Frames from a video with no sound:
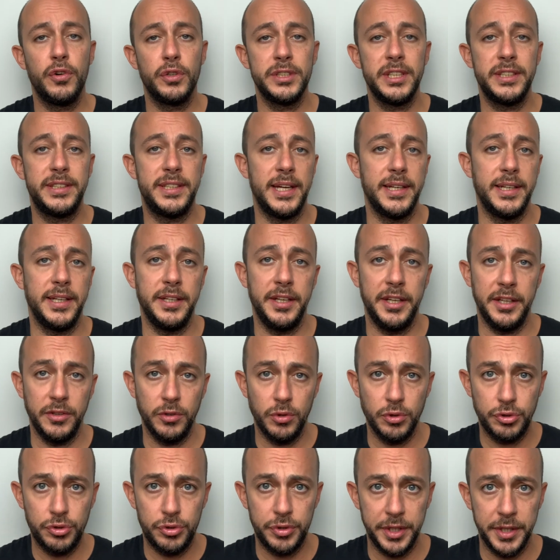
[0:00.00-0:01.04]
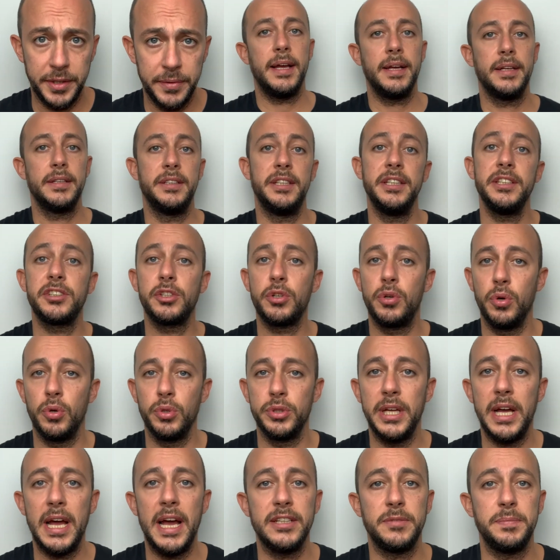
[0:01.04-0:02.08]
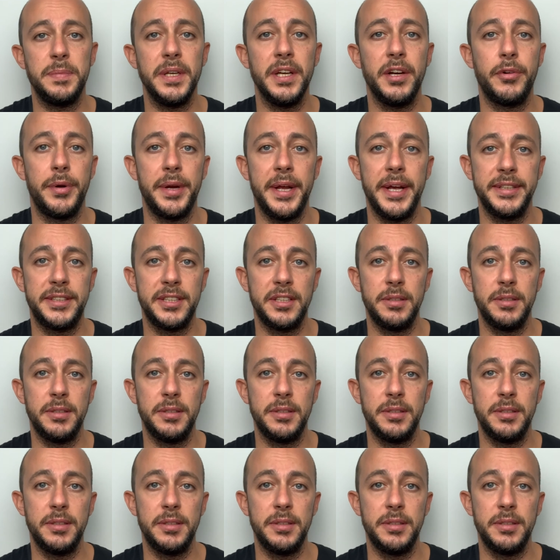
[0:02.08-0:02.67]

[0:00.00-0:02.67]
the tanning industry. This code has been created